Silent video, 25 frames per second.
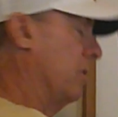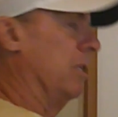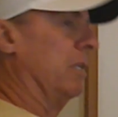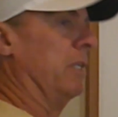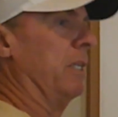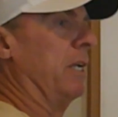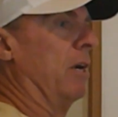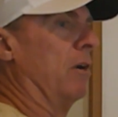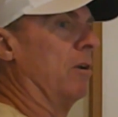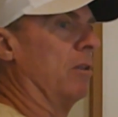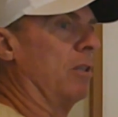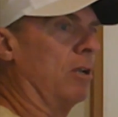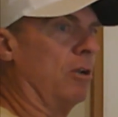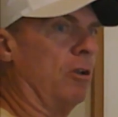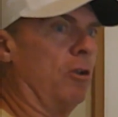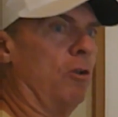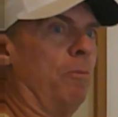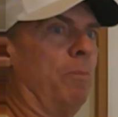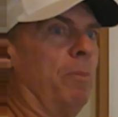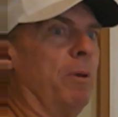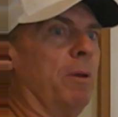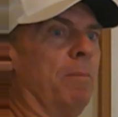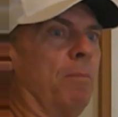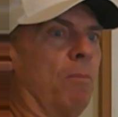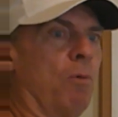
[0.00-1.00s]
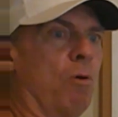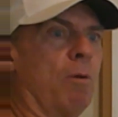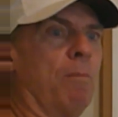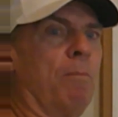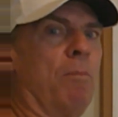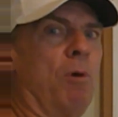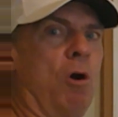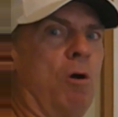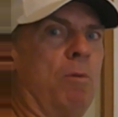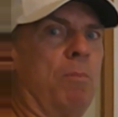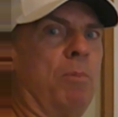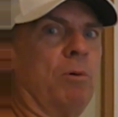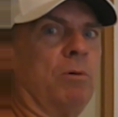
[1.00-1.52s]
in there that are a little bit more
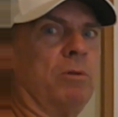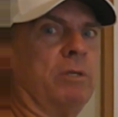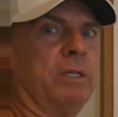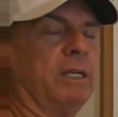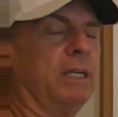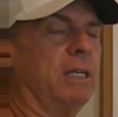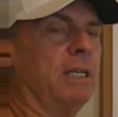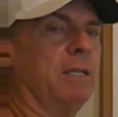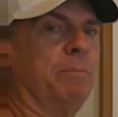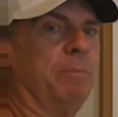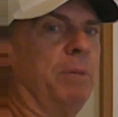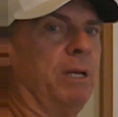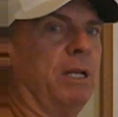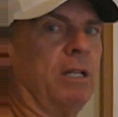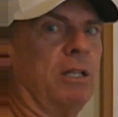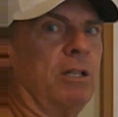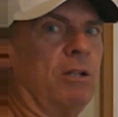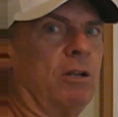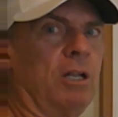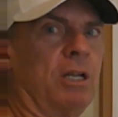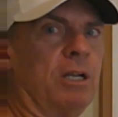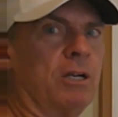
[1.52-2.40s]
mobile, and it can be a little